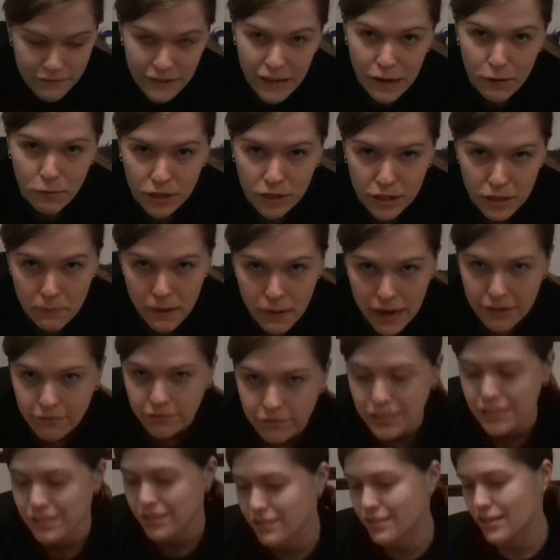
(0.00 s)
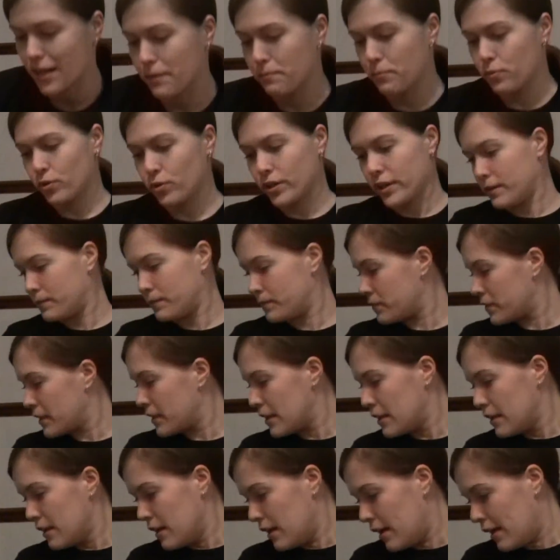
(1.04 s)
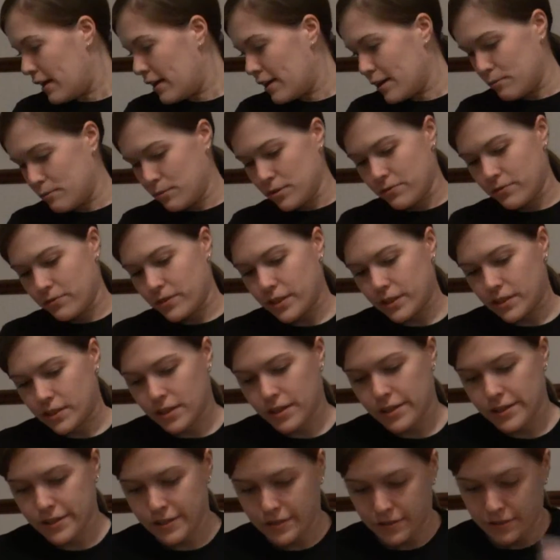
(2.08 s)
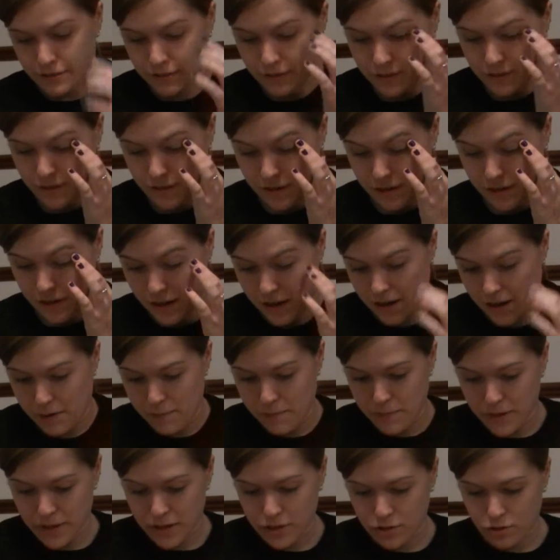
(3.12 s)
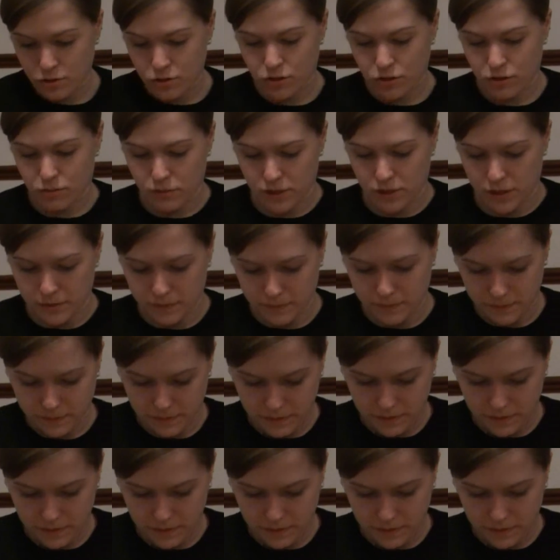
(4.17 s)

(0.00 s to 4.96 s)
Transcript: fair, one of the main reasons I bought it was for these guys, because you got them with it.